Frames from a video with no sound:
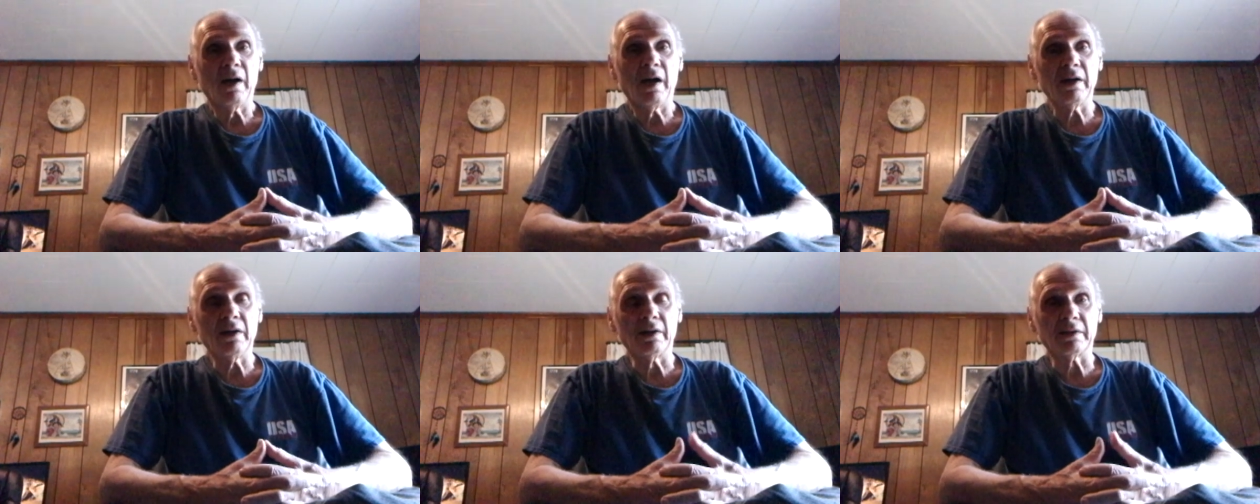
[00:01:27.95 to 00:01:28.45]

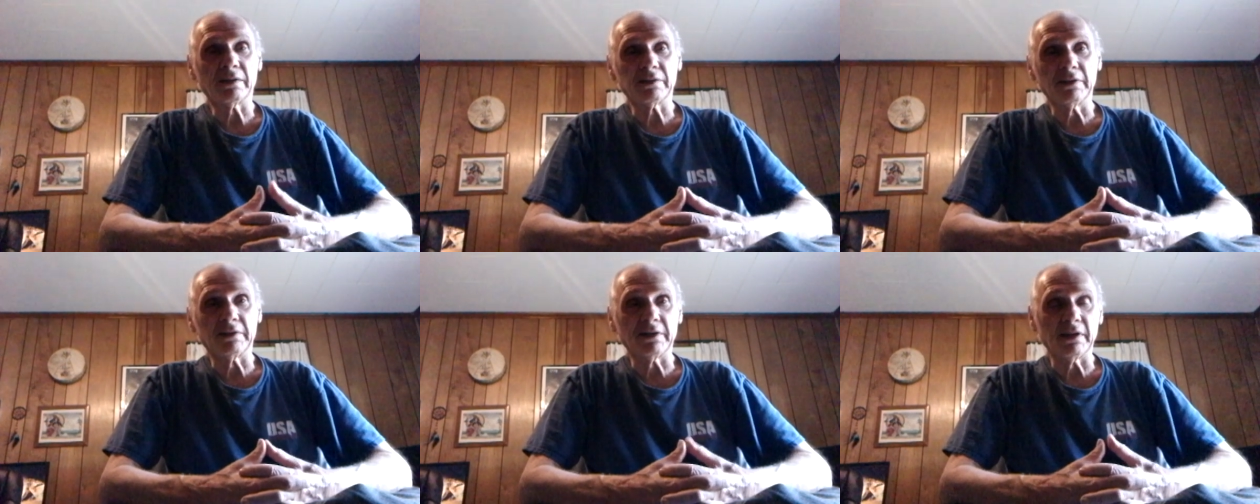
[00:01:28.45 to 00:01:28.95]
I
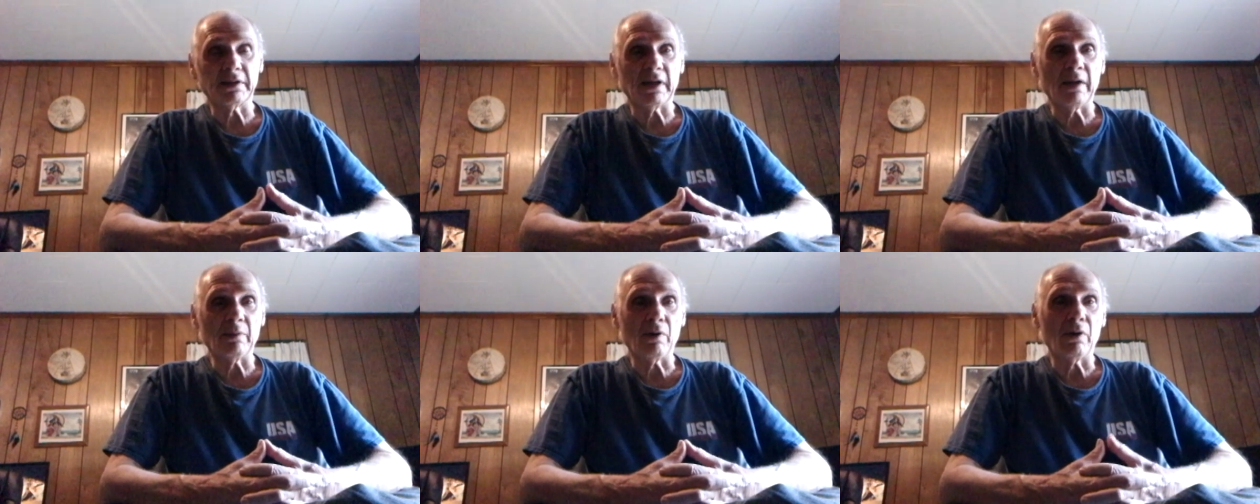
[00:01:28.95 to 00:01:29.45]
honestly think
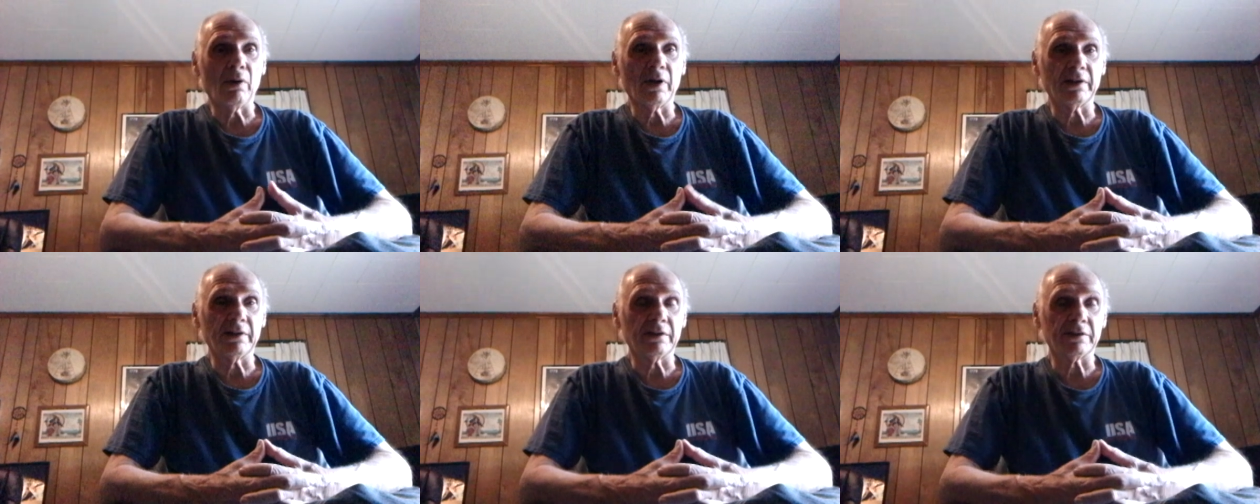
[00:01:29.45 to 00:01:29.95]
our
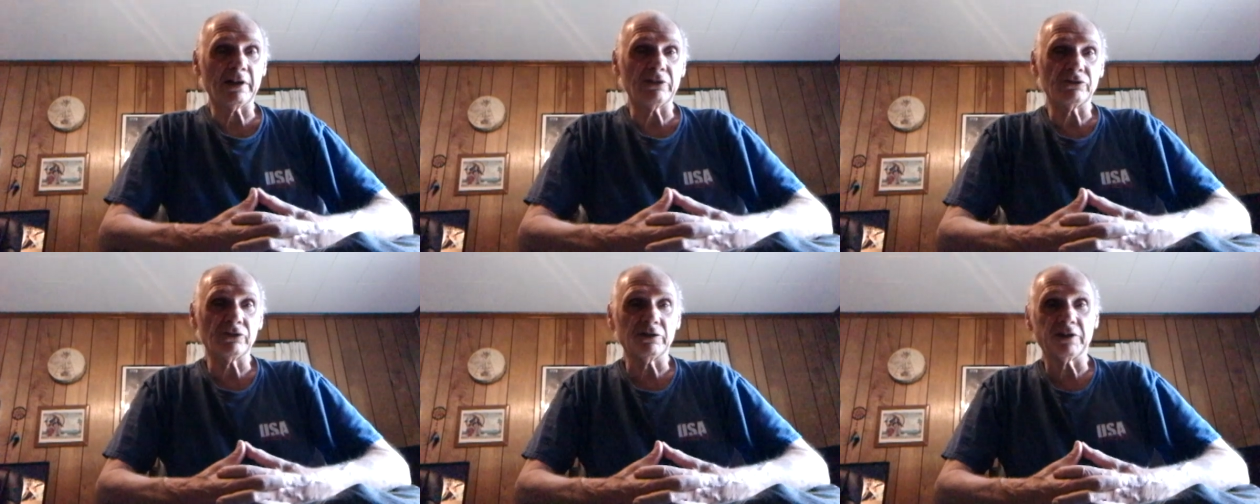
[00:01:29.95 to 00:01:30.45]

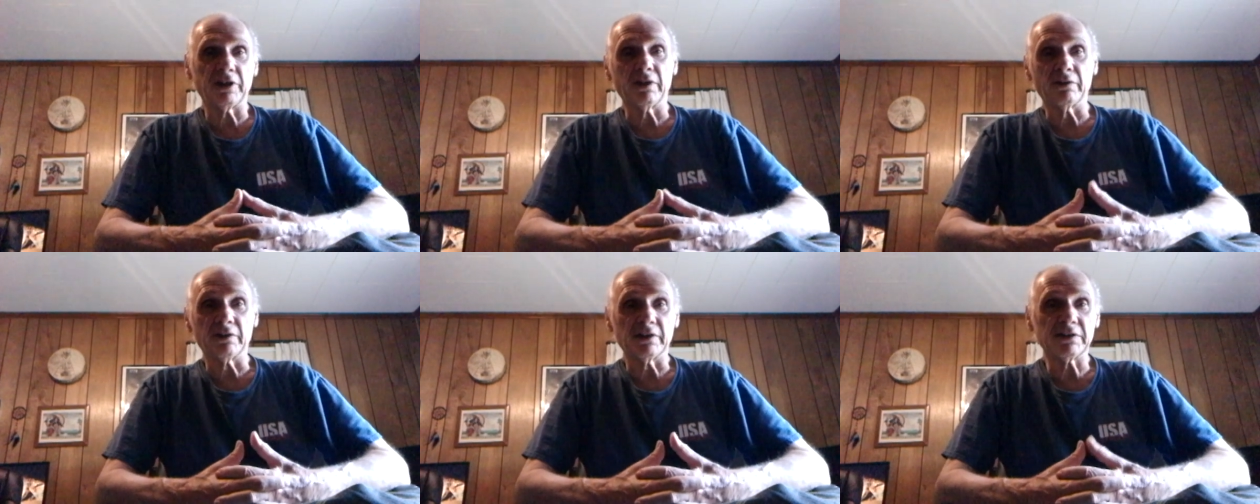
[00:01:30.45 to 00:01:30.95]
organizations
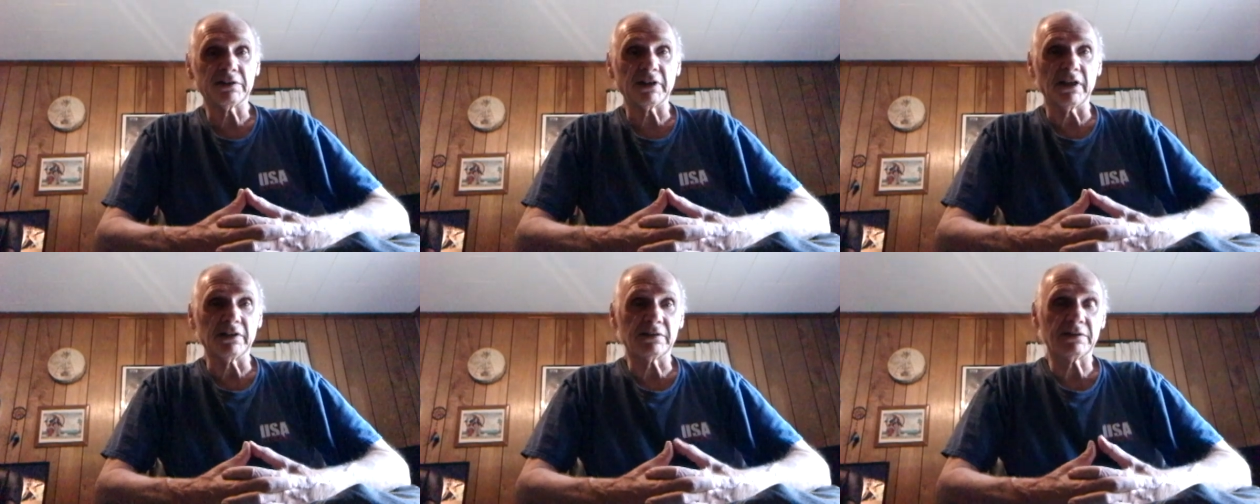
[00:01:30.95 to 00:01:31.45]
here in the
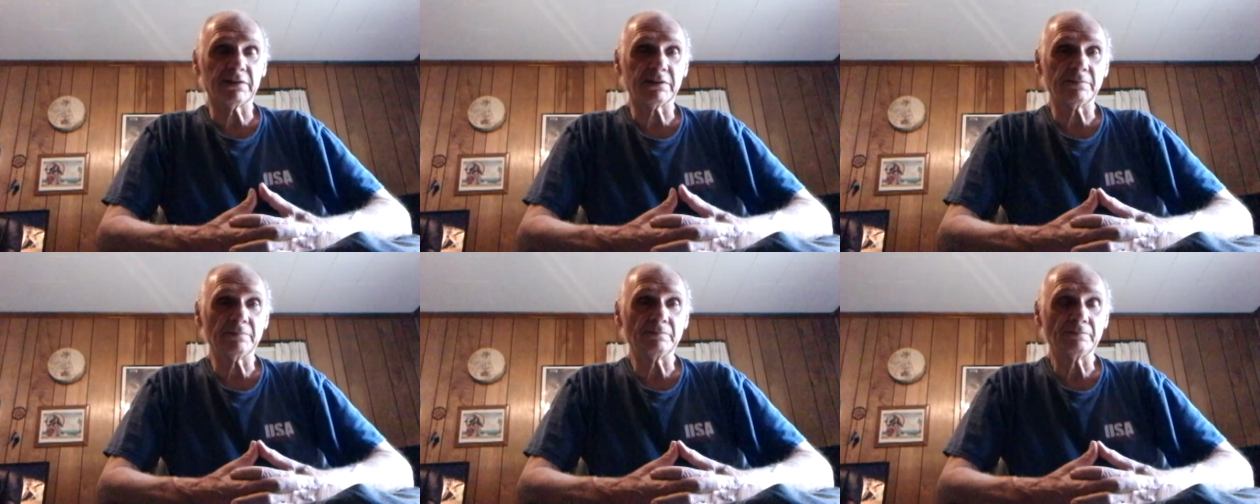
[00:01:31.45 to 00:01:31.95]
States